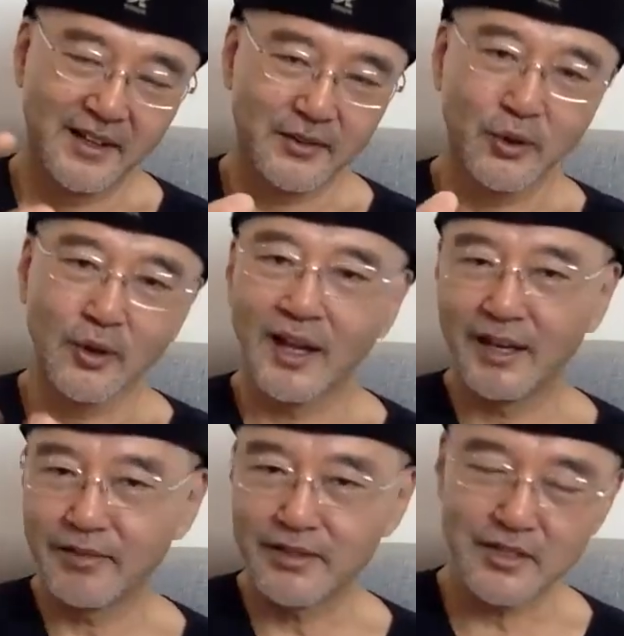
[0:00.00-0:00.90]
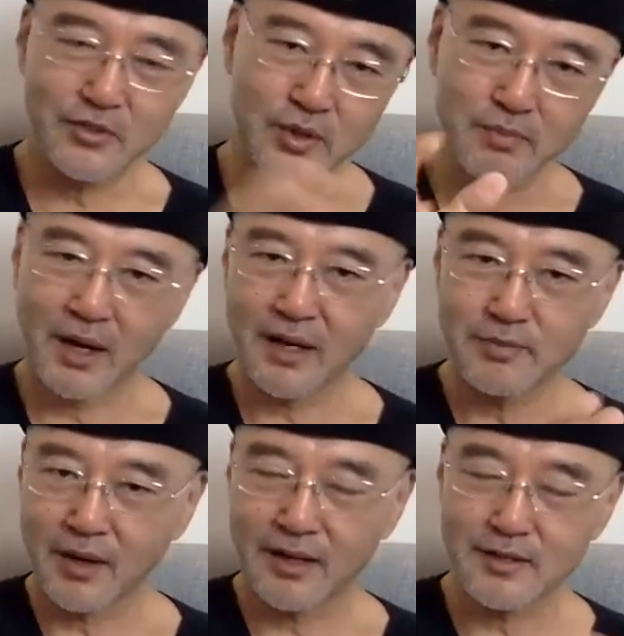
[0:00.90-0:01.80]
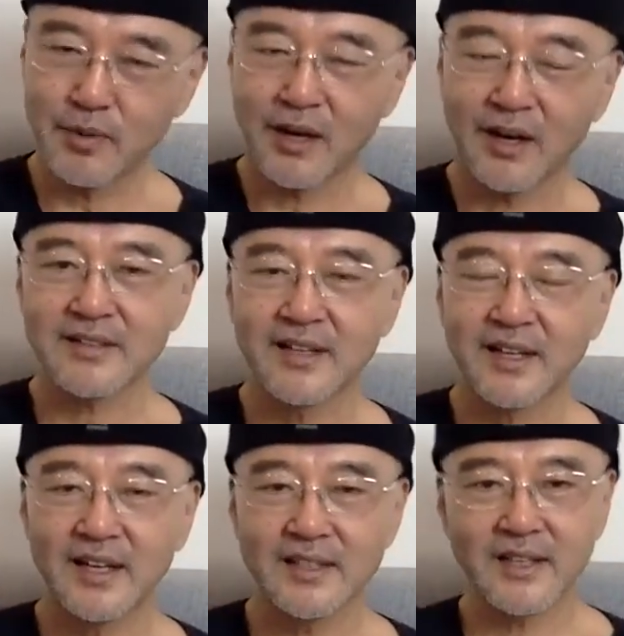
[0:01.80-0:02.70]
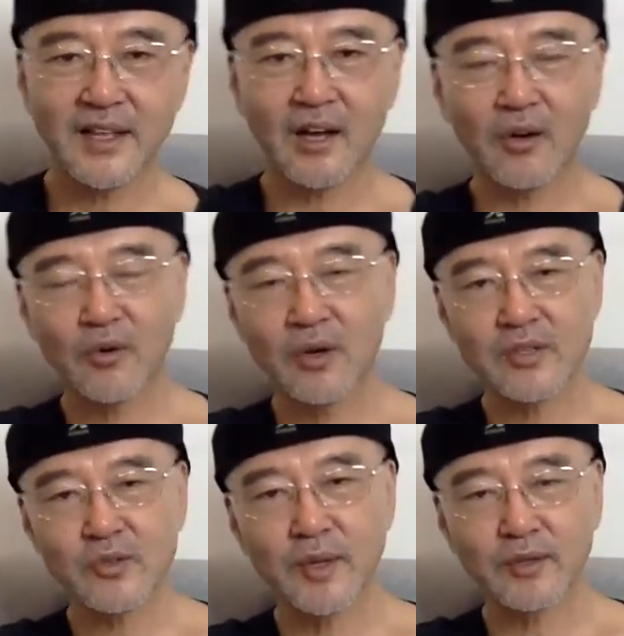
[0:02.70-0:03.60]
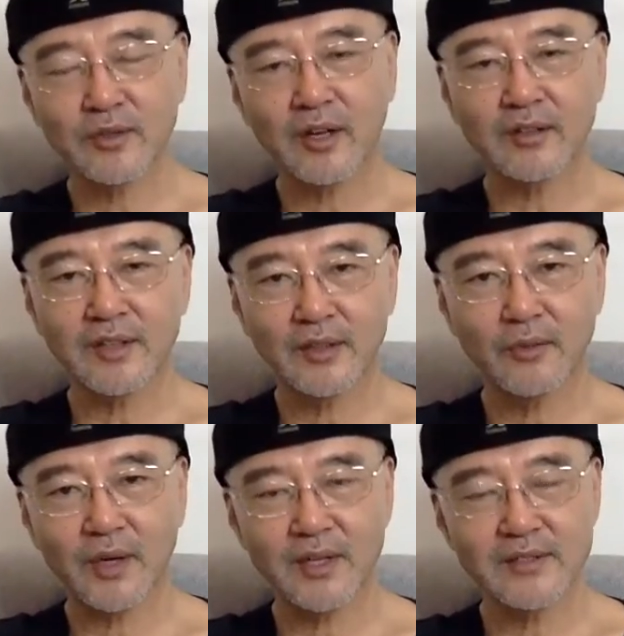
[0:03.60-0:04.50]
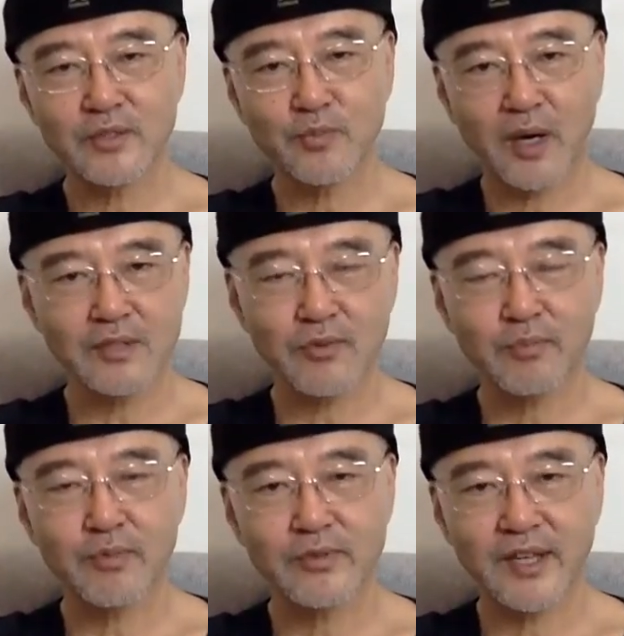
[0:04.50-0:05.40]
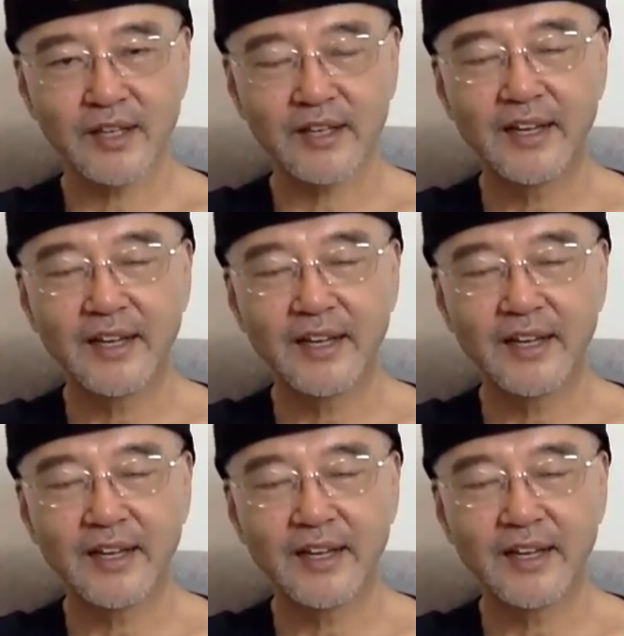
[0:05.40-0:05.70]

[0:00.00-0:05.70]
No life, it just was box, box, box. He said, now let's go back to content. What does this box represent?